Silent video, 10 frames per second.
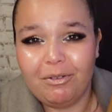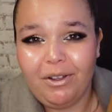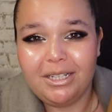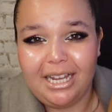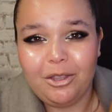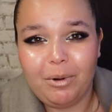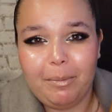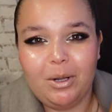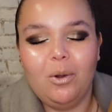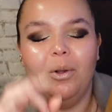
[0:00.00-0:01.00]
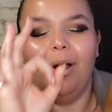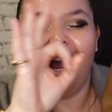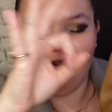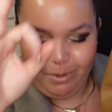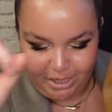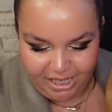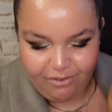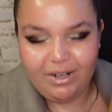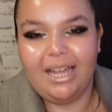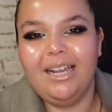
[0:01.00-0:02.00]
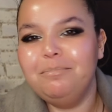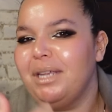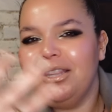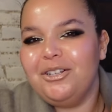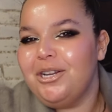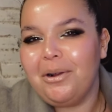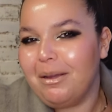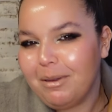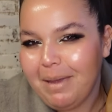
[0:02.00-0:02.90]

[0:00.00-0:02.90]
and fall down the rabbit hole of Bottega Veneta and there's no coming